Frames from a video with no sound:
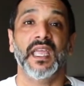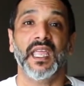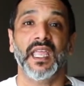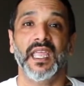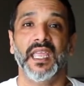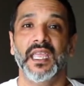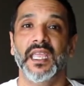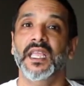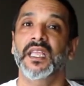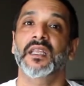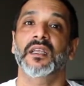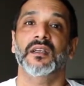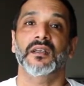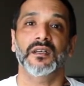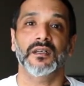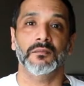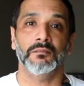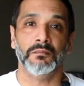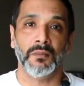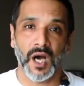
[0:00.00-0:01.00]
a
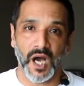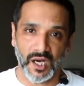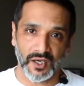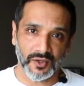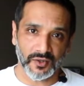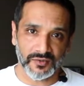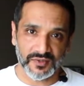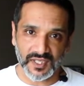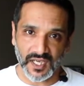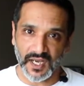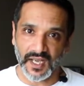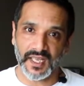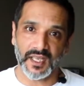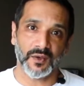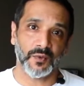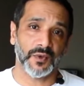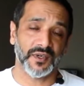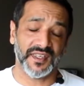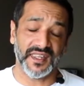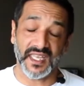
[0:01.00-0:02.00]
mono diet
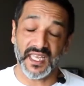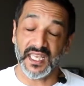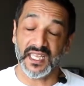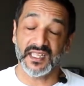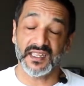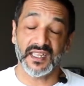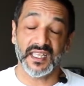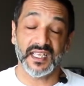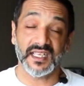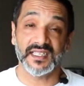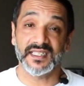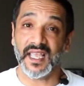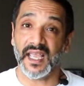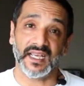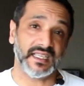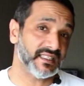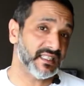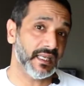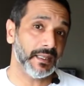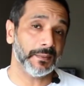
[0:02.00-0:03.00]
where they eat the
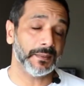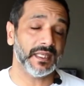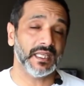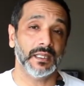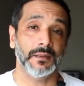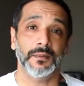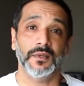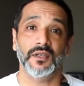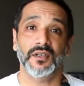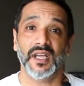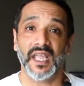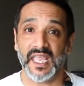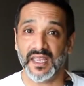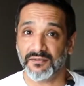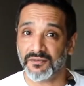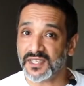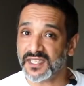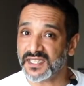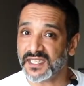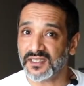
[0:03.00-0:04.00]
exact same kibble
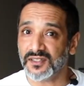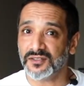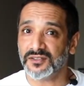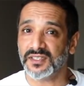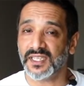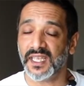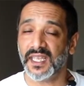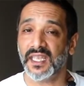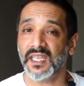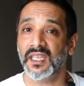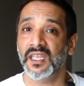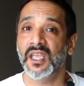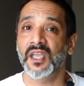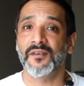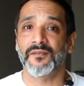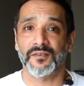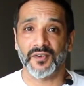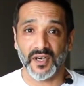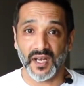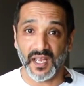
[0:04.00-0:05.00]
every single day
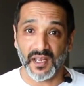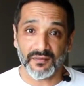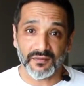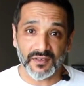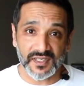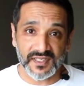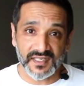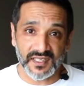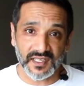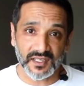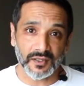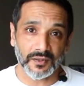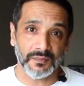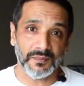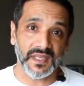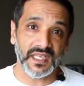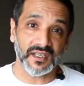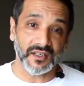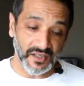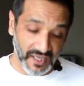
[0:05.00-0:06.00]
for every single
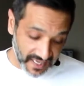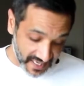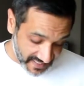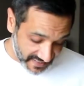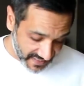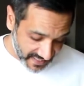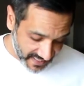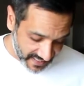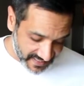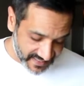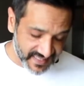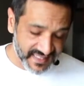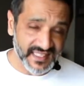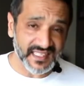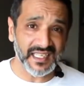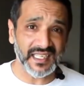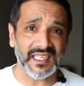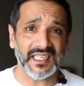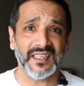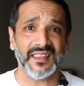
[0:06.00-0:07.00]
meal, and they
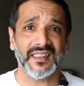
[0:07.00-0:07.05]
see